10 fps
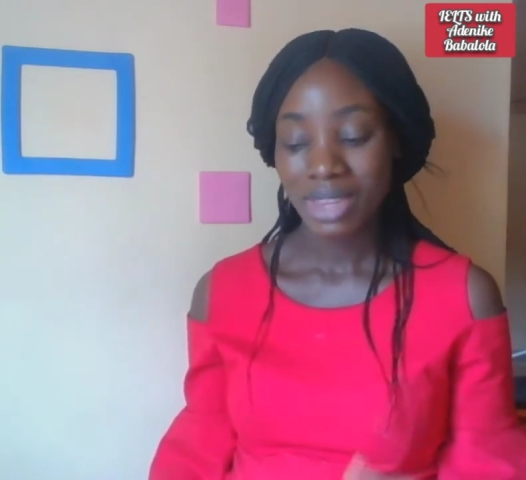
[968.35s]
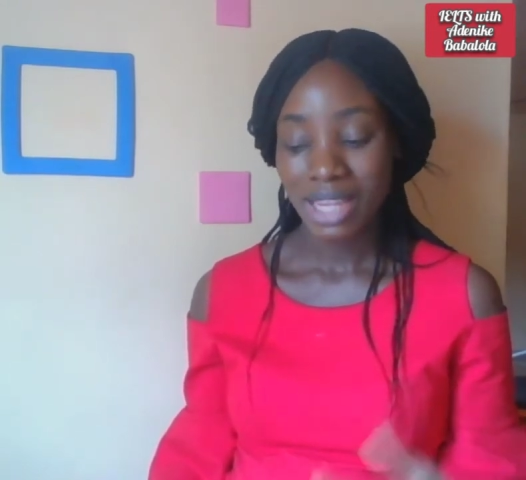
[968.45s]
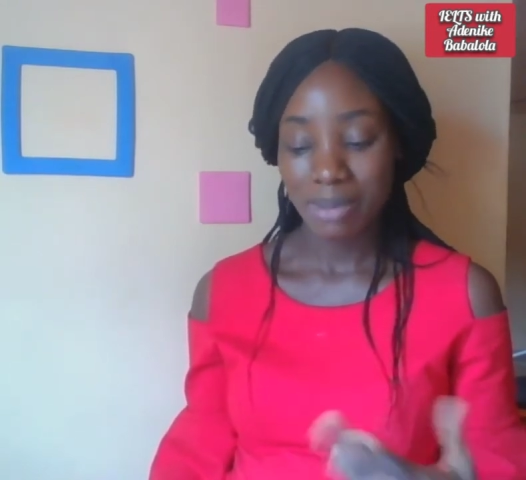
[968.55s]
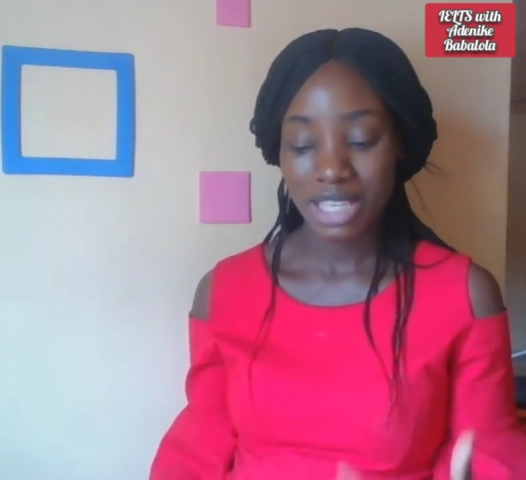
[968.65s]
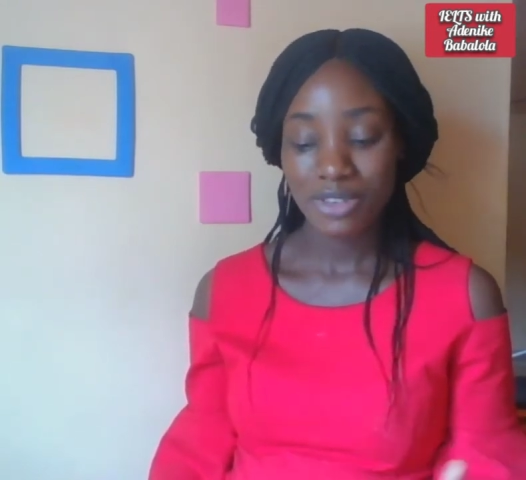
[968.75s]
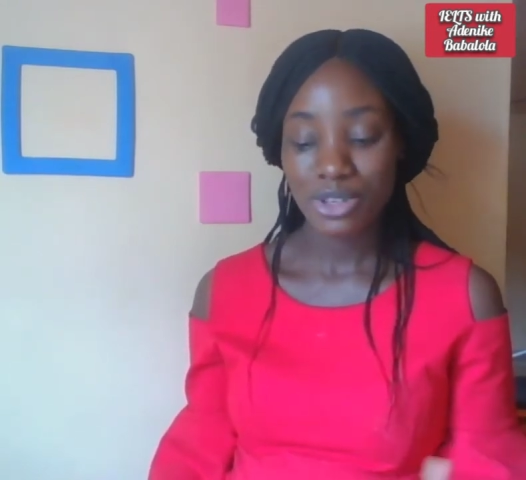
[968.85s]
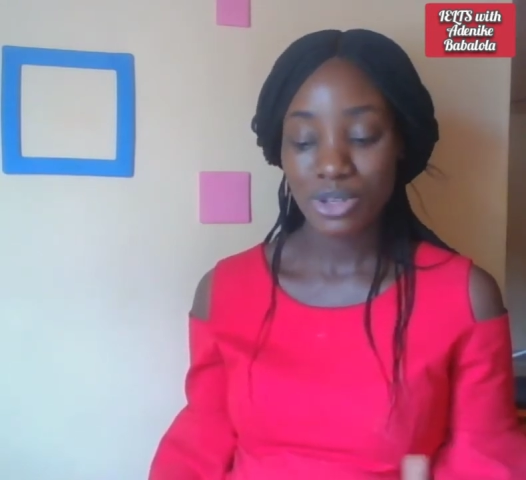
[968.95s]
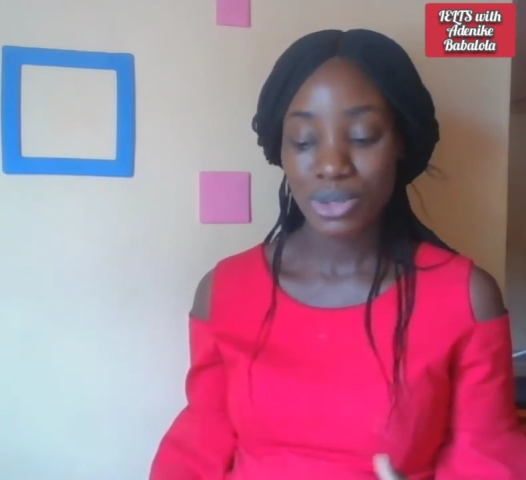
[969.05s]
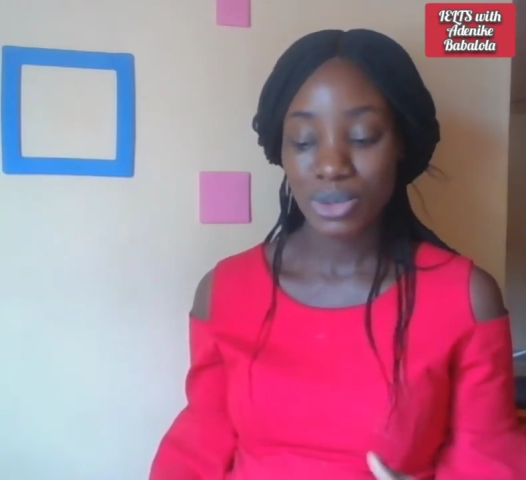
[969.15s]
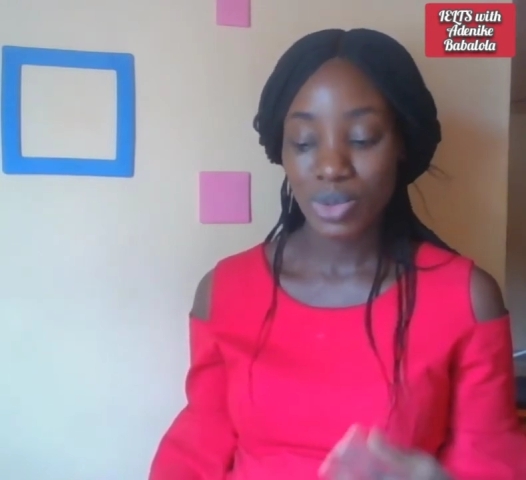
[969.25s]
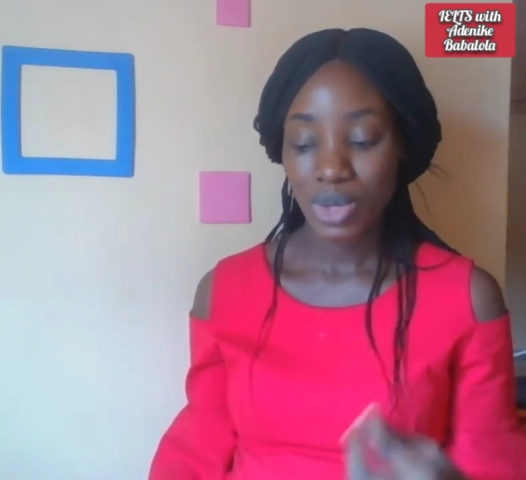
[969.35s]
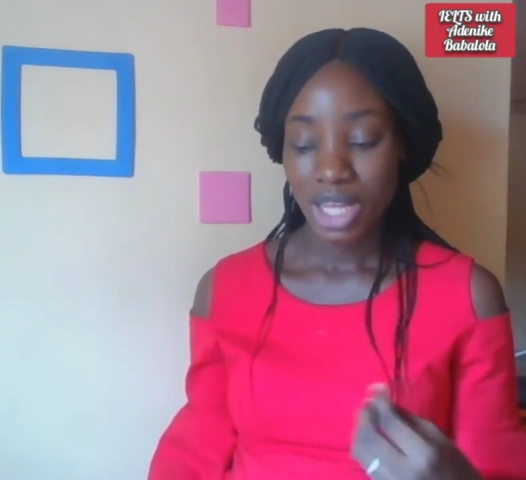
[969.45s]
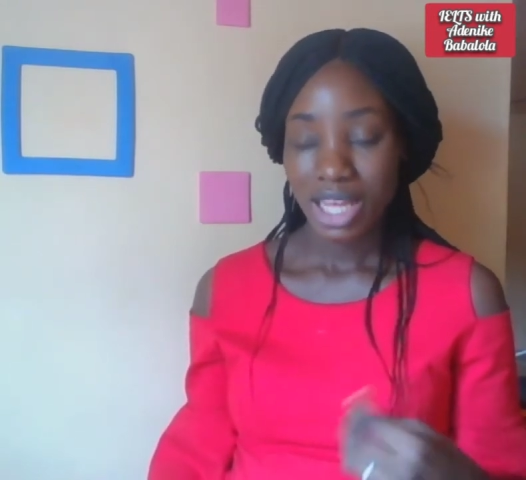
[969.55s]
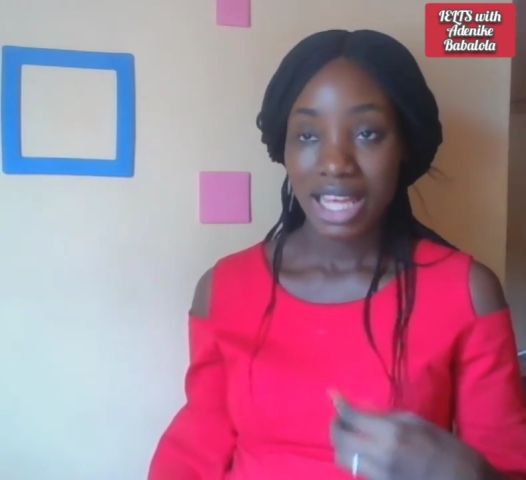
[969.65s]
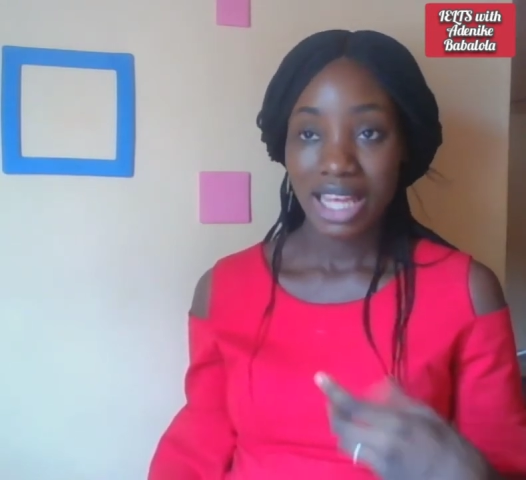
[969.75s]
I'm giving you
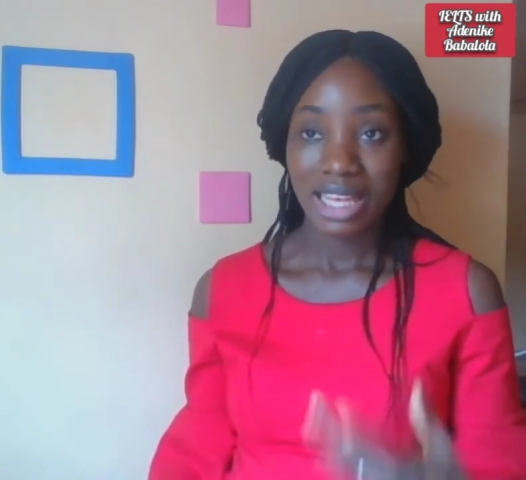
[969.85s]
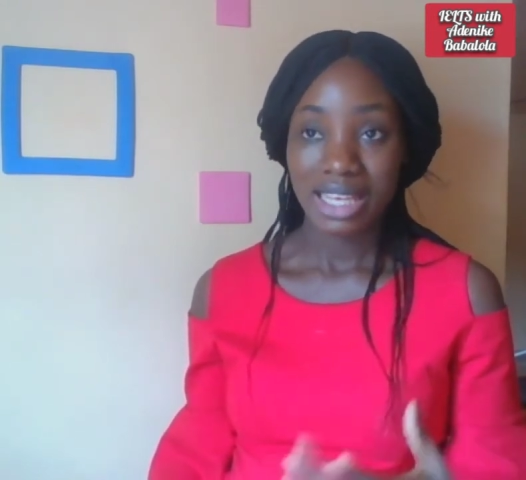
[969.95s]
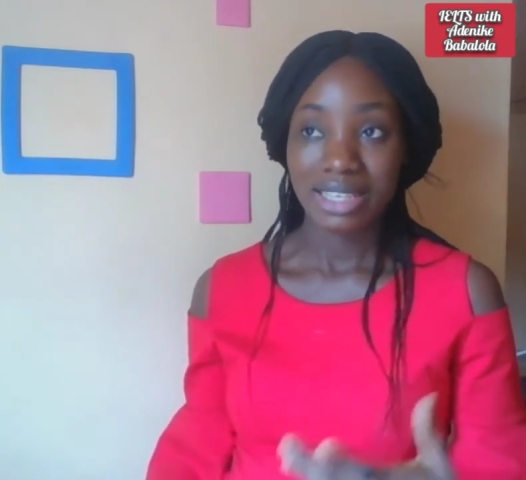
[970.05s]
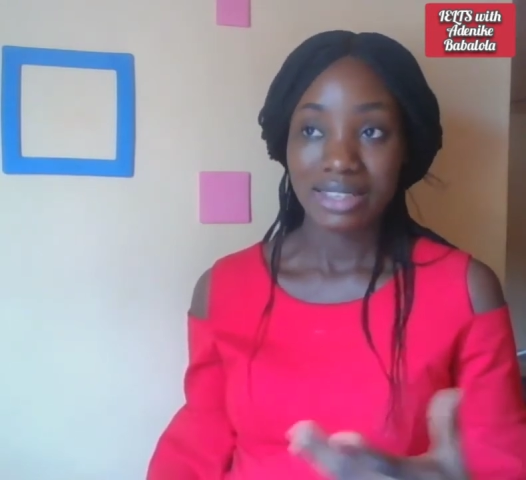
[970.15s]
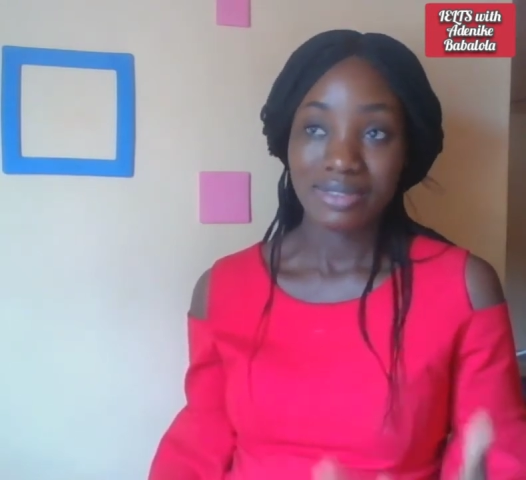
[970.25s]
a